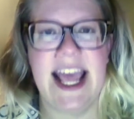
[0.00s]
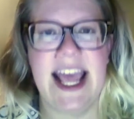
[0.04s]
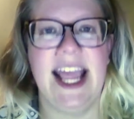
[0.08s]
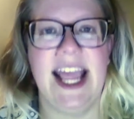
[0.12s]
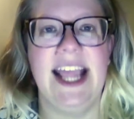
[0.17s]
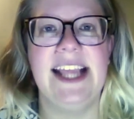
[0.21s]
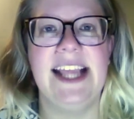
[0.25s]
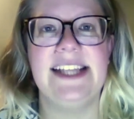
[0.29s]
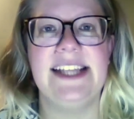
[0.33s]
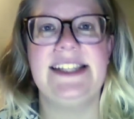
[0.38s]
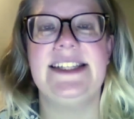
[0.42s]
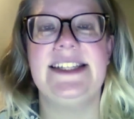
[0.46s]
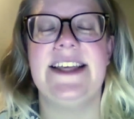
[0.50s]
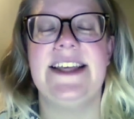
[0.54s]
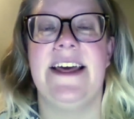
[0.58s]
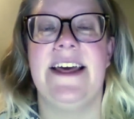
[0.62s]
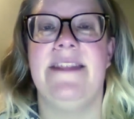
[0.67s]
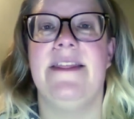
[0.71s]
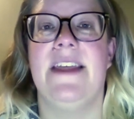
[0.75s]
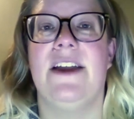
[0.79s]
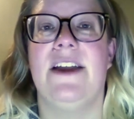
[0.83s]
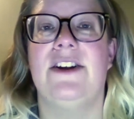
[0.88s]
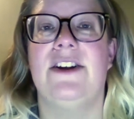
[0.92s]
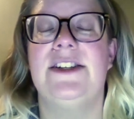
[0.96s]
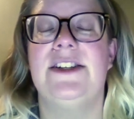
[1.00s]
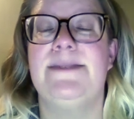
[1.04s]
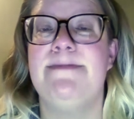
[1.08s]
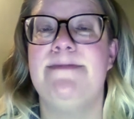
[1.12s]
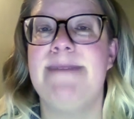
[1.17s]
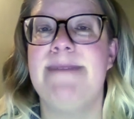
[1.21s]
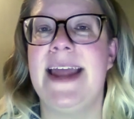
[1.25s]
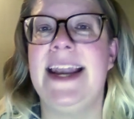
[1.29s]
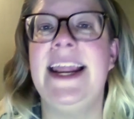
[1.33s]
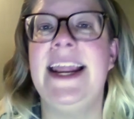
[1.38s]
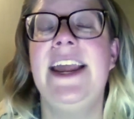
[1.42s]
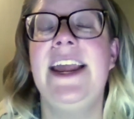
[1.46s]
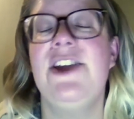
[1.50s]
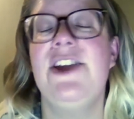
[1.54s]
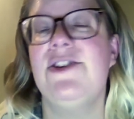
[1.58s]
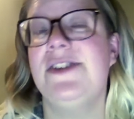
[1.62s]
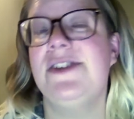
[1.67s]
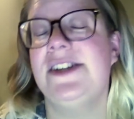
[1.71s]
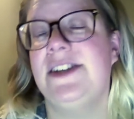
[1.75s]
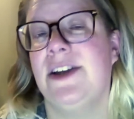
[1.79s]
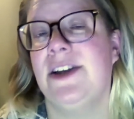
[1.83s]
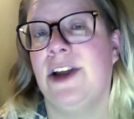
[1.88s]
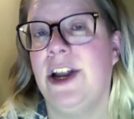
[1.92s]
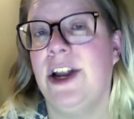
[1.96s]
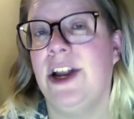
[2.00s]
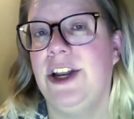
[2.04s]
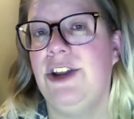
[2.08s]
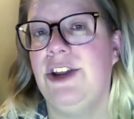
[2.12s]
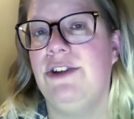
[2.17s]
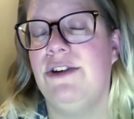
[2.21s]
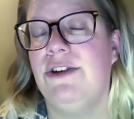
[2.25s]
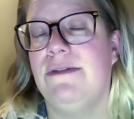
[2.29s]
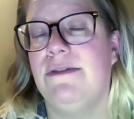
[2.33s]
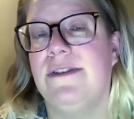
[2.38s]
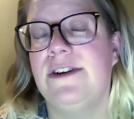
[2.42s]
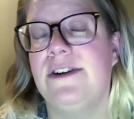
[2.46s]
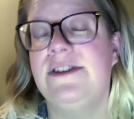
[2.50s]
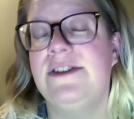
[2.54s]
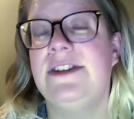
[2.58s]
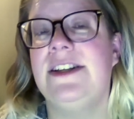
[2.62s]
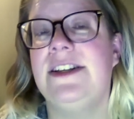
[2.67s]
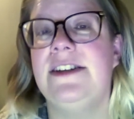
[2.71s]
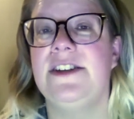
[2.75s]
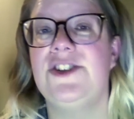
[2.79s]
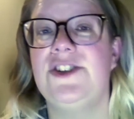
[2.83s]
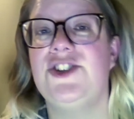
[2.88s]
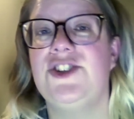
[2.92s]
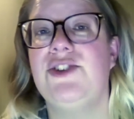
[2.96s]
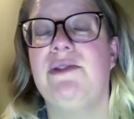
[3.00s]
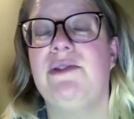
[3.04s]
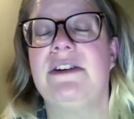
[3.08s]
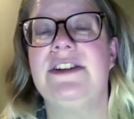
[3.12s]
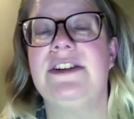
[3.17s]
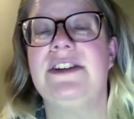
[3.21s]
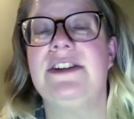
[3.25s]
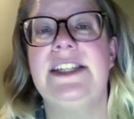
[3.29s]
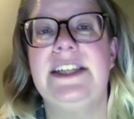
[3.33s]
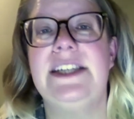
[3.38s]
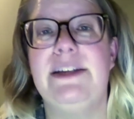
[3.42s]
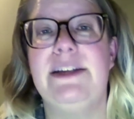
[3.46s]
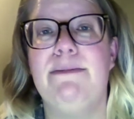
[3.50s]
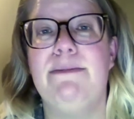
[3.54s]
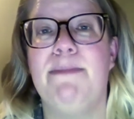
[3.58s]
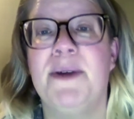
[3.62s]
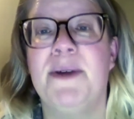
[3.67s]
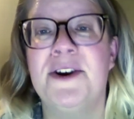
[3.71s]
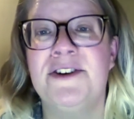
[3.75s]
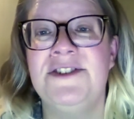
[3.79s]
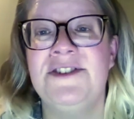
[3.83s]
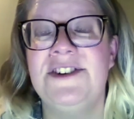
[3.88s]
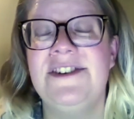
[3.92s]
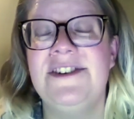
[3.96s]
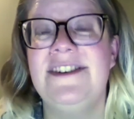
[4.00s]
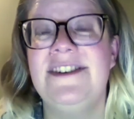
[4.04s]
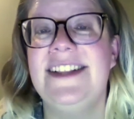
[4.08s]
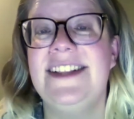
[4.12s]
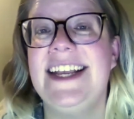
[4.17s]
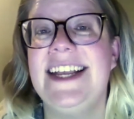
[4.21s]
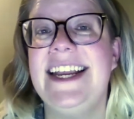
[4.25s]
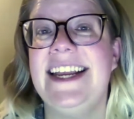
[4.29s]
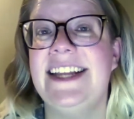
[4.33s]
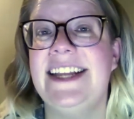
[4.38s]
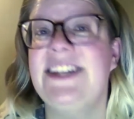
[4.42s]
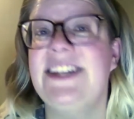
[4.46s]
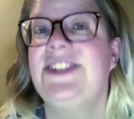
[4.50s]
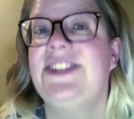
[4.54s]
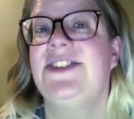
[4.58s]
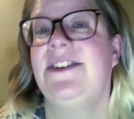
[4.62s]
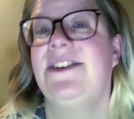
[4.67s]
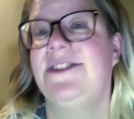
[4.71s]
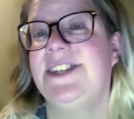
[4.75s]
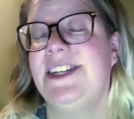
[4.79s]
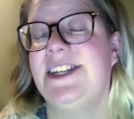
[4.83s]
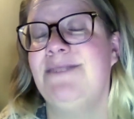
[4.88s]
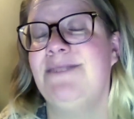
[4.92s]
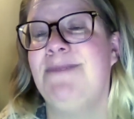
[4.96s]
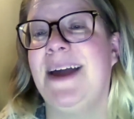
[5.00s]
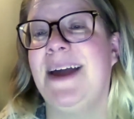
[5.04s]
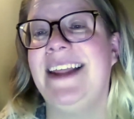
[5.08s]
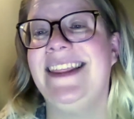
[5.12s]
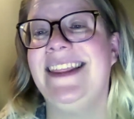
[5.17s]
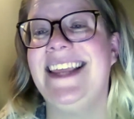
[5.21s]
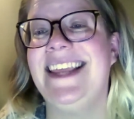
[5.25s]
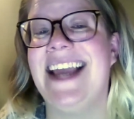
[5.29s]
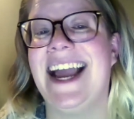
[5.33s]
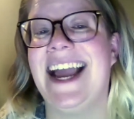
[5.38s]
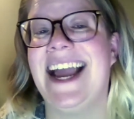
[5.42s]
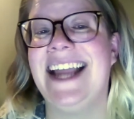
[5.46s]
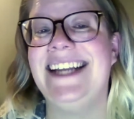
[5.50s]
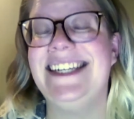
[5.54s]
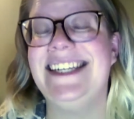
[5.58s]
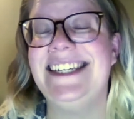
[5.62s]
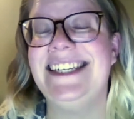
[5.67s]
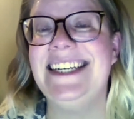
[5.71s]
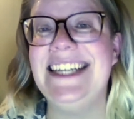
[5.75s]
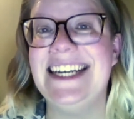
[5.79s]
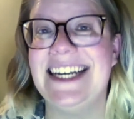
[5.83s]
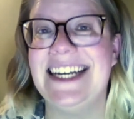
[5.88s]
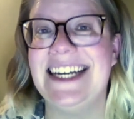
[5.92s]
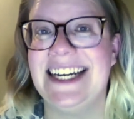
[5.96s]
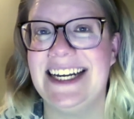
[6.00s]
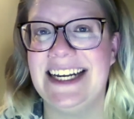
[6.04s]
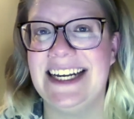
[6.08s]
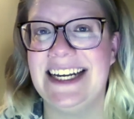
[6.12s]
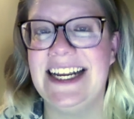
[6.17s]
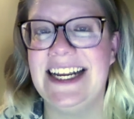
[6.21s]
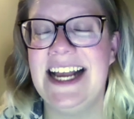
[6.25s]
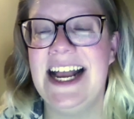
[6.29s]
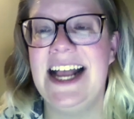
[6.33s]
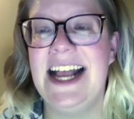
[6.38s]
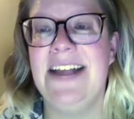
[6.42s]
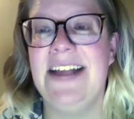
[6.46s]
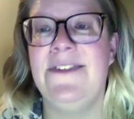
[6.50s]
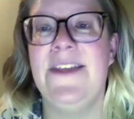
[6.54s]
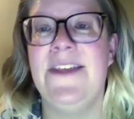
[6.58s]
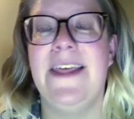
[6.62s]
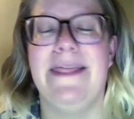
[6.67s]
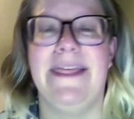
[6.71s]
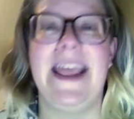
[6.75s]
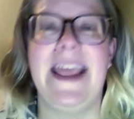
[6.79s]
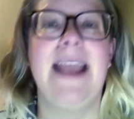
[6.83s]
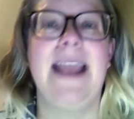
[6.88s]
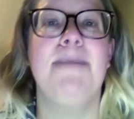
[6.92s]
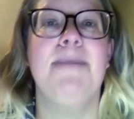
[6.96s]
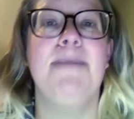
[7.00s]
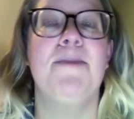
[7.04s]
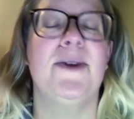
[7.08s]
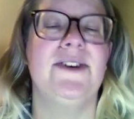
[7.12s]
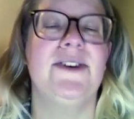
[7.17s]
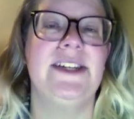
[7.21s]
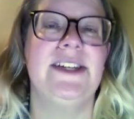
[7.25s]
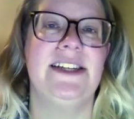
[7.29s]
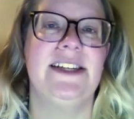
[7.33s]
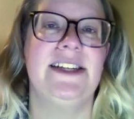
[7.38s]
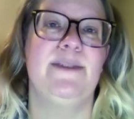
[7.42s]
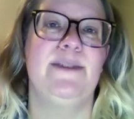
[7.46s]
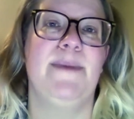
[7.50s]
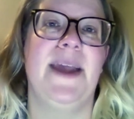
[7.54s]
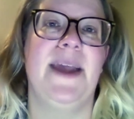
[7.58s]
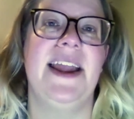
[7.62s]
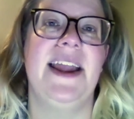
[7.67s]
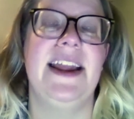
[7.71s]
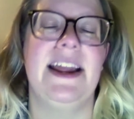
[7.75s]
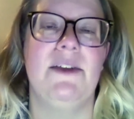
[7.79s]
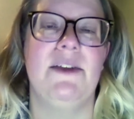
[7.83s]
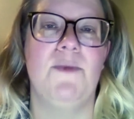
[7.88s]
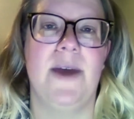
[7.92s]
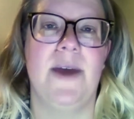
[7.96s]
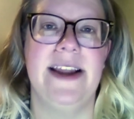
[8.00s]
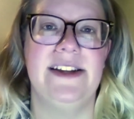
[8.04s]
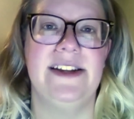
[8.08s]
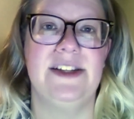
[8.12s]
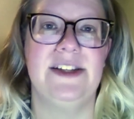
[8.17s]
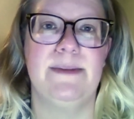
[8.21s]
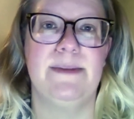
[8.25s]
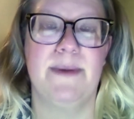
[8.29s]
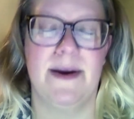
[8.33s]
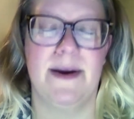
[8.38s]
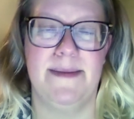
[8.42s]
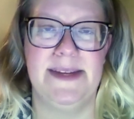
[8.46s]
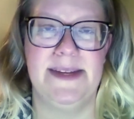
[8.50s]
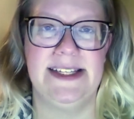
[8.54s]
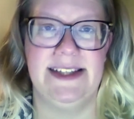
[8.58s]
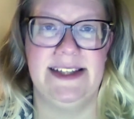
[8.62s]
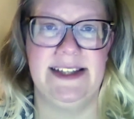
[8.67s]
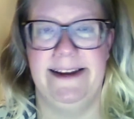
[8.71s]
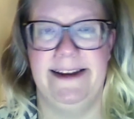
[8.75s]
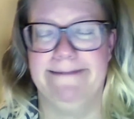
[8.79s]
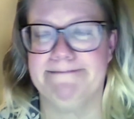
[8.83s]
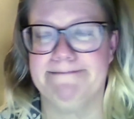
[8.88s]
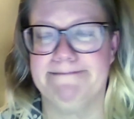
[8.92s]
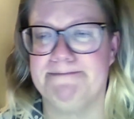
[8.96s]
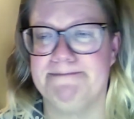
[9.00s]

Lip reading: is that there's many Unitarian Universalists who are still personally insulted by the idea that they participate in white supremacy.